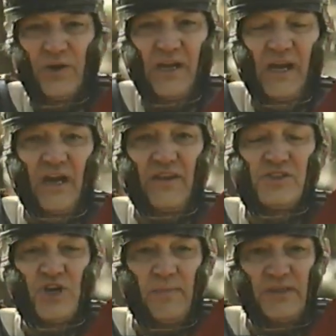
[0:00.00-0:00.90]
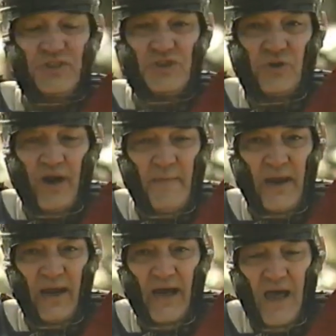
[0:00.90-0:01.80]
And you can hear the Germans
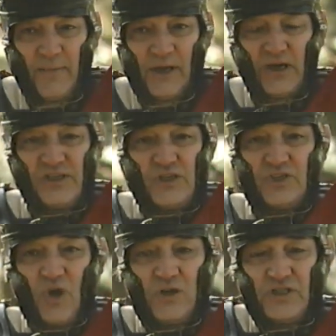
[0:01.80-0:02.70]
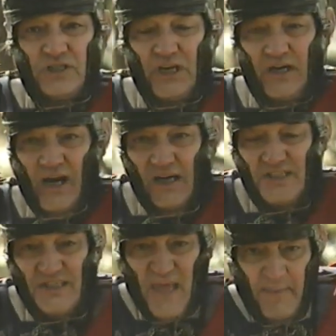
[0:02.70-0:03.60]
screaming because the soldiers
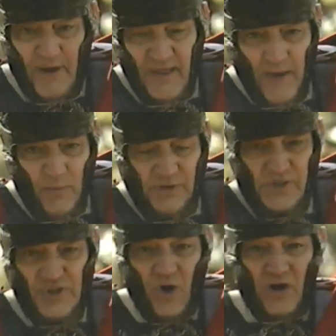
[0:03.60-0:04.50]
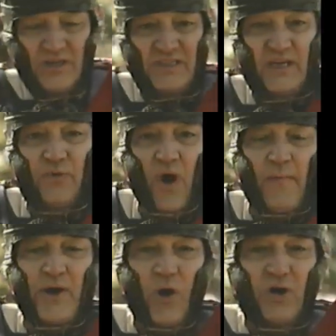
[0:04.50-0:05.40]
are stabbing them with the swords.
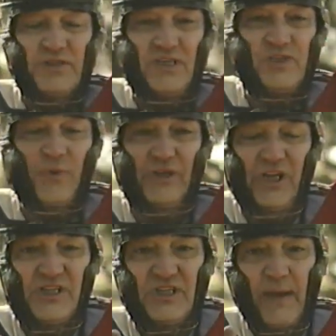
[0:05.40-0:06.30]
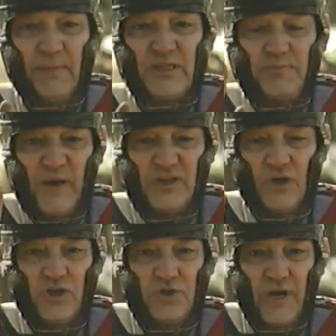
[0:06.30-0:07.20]
And the Roman horses, we teach them a
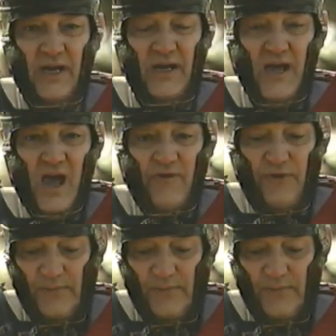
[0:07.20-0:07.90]
special trick.